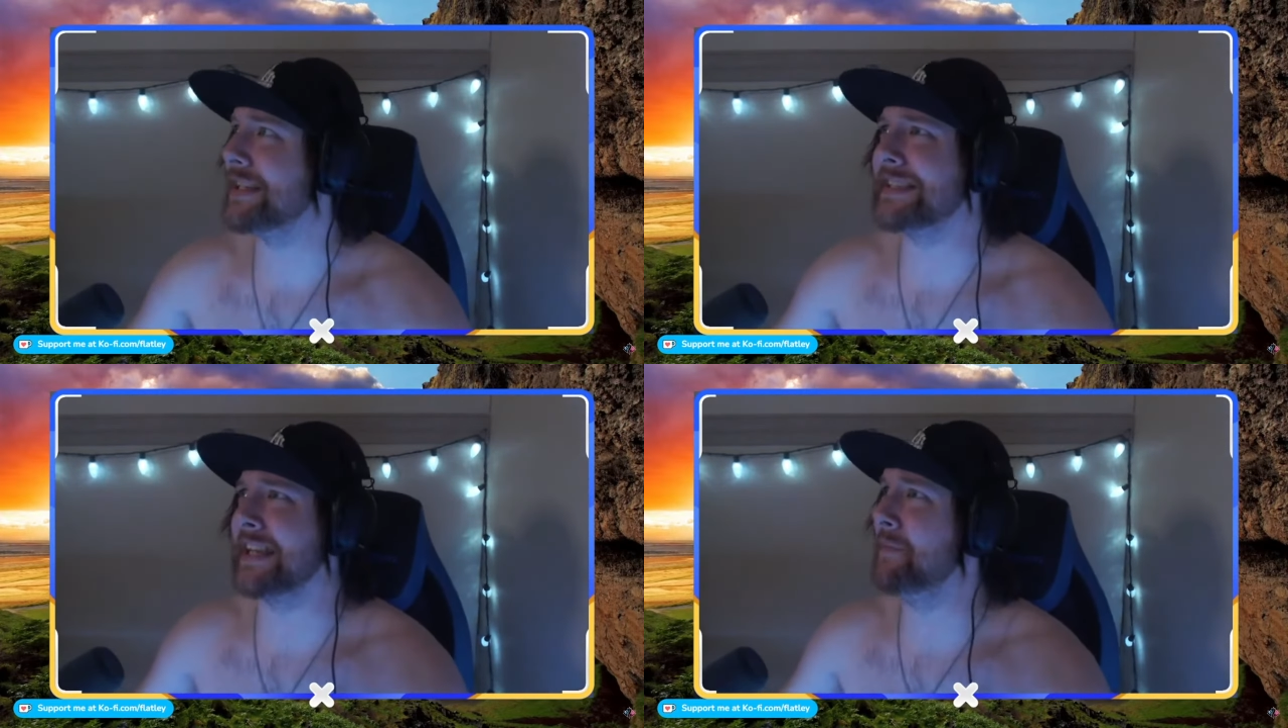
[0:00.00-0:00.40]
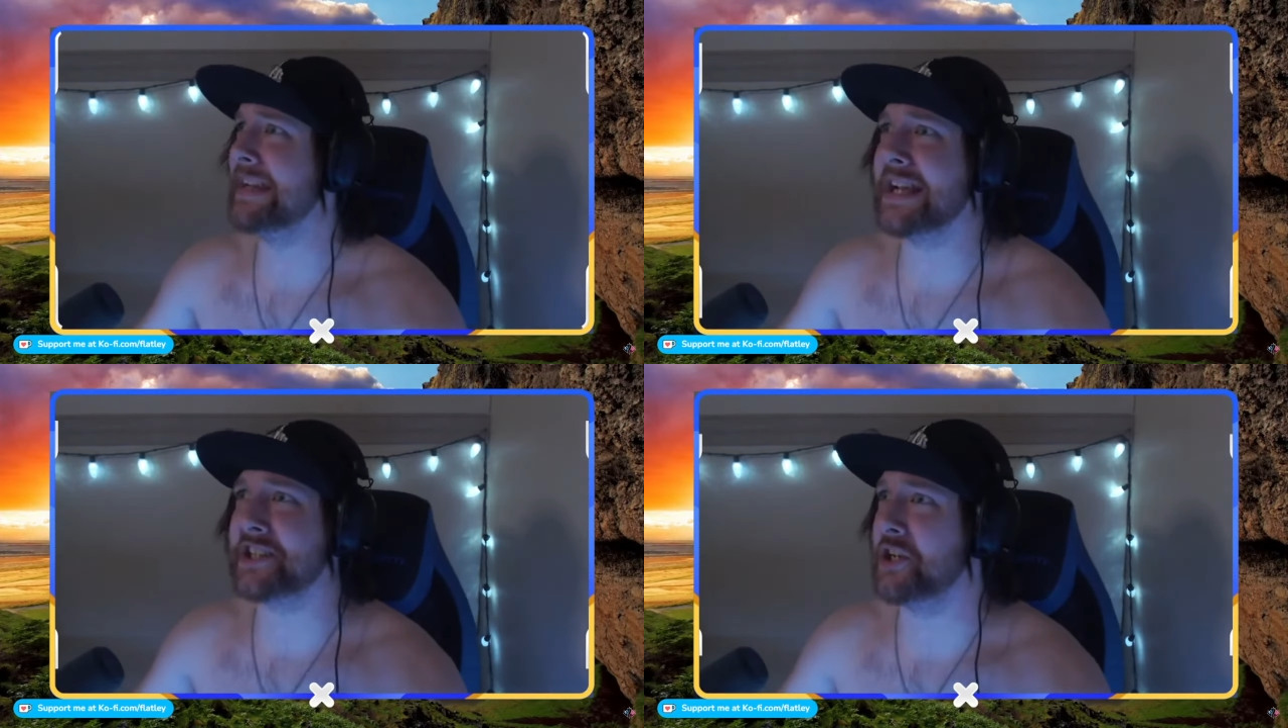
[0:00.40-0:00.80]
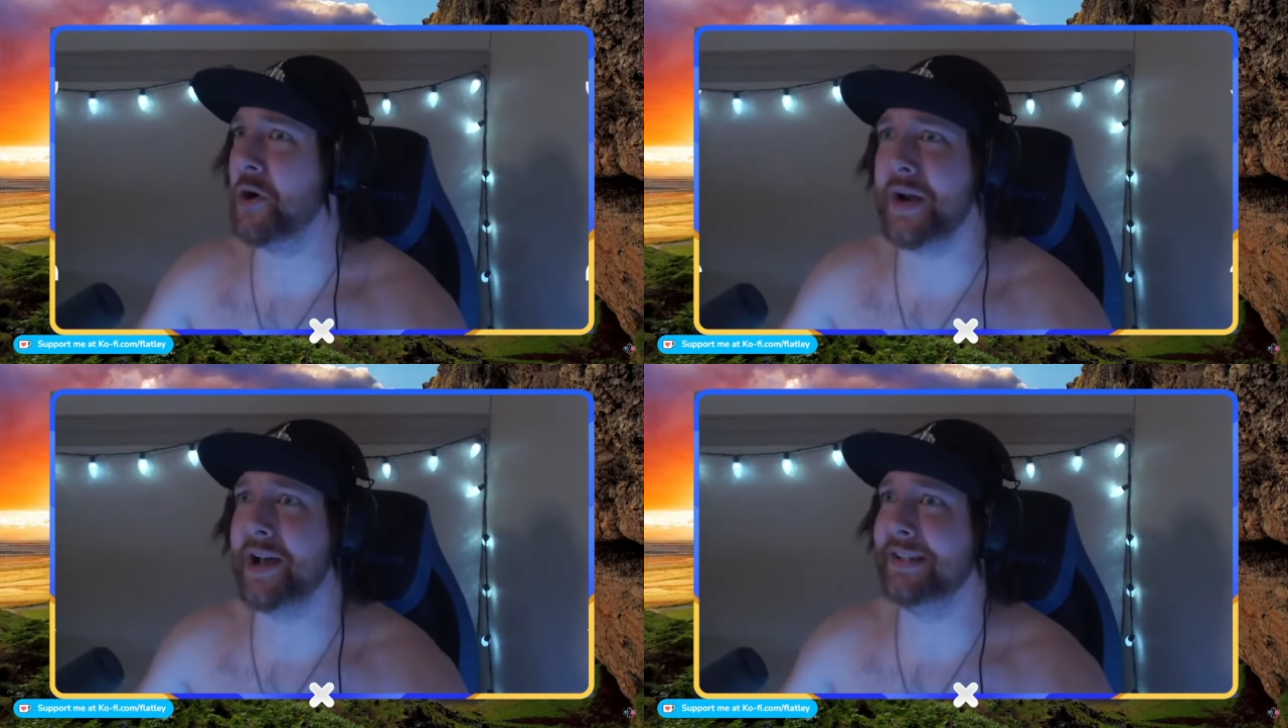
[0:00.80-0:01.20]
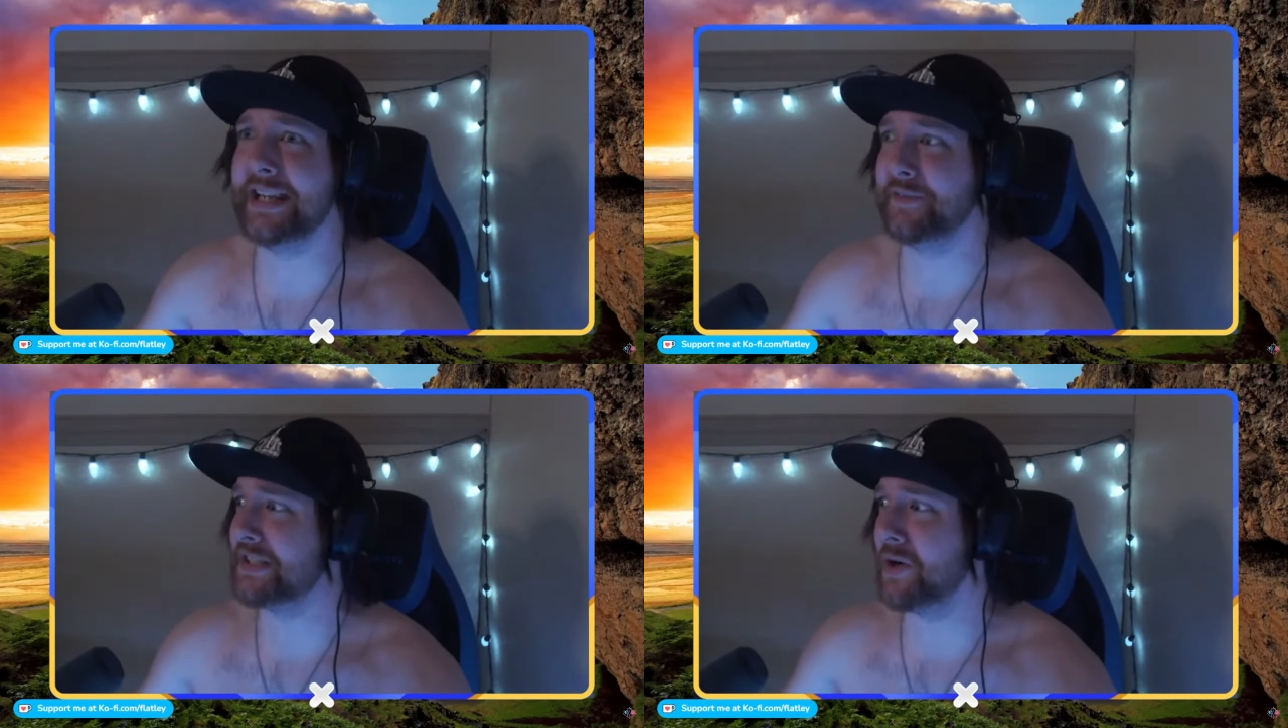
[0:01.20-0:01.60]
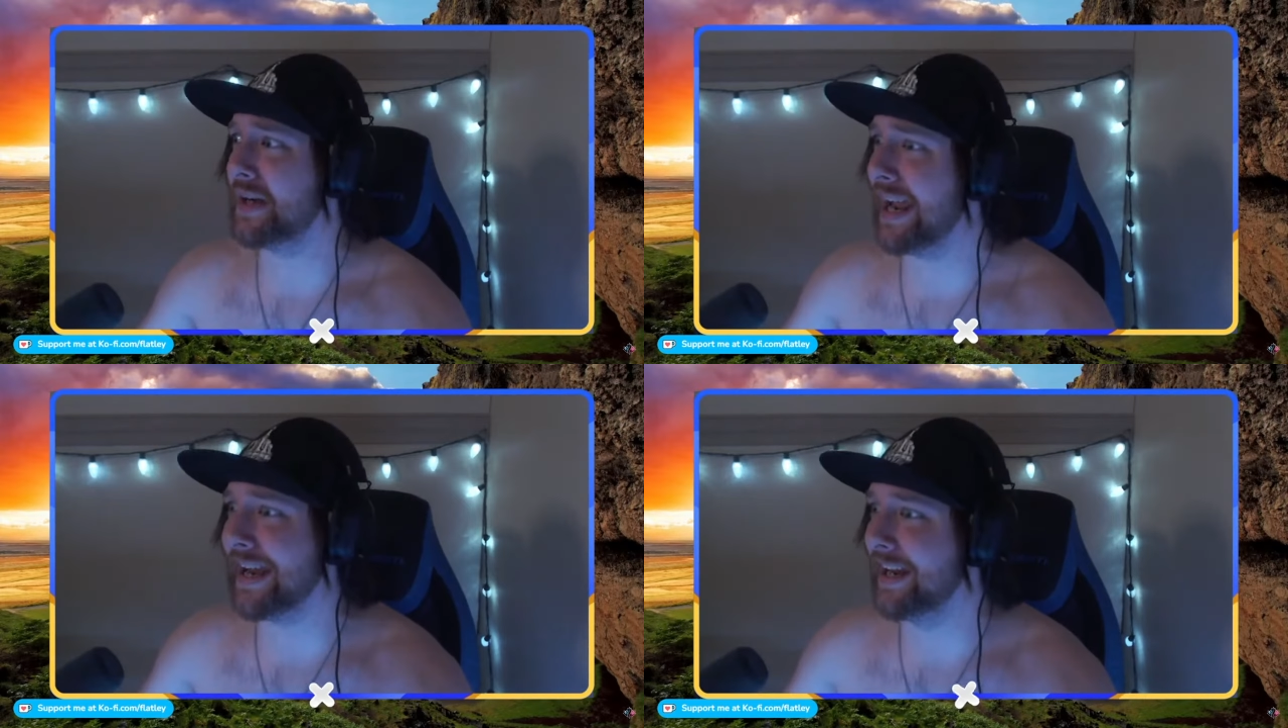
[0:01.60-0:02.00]
Just server. give me yes or no, and I'll leave. It's
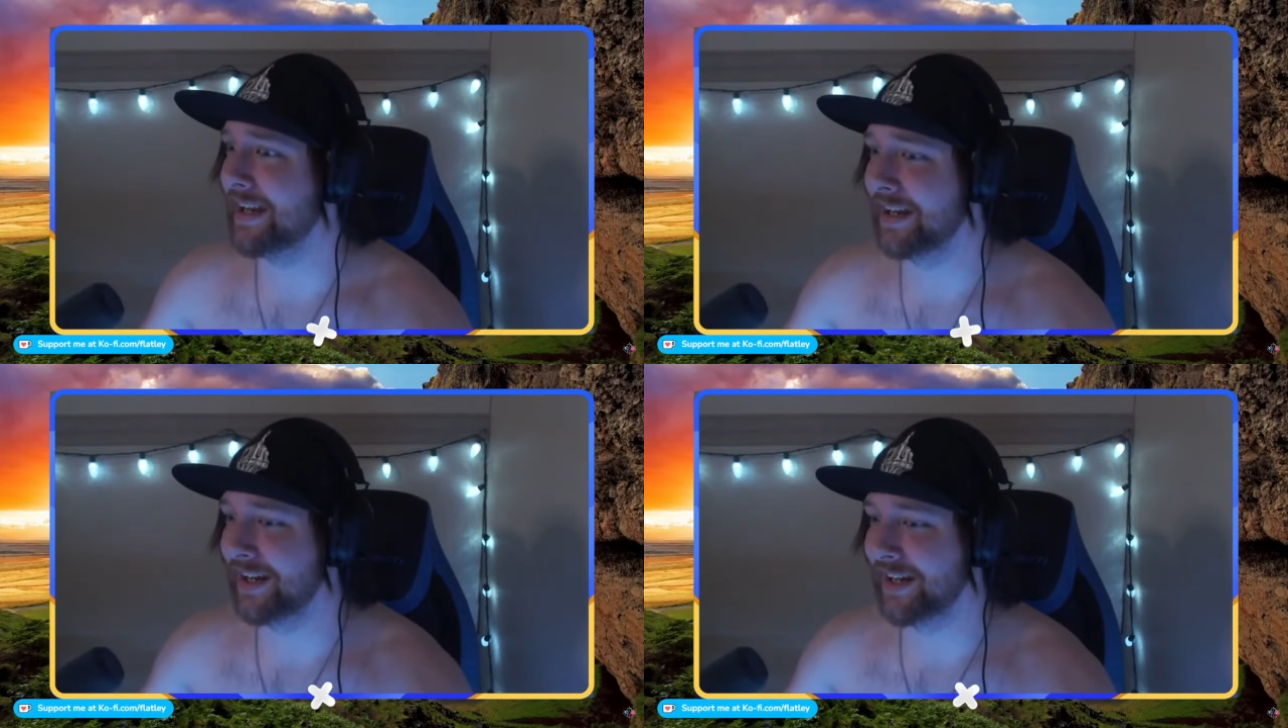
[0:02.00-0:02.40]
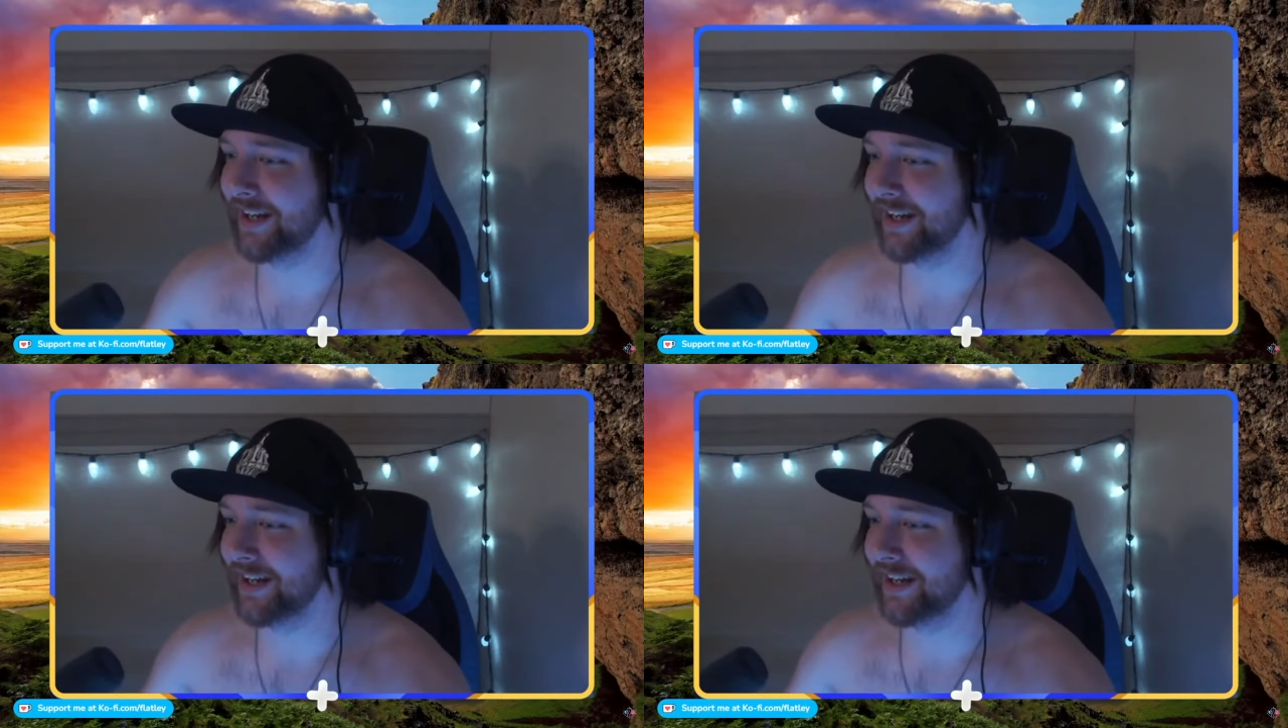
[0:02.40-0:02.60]
okay. No,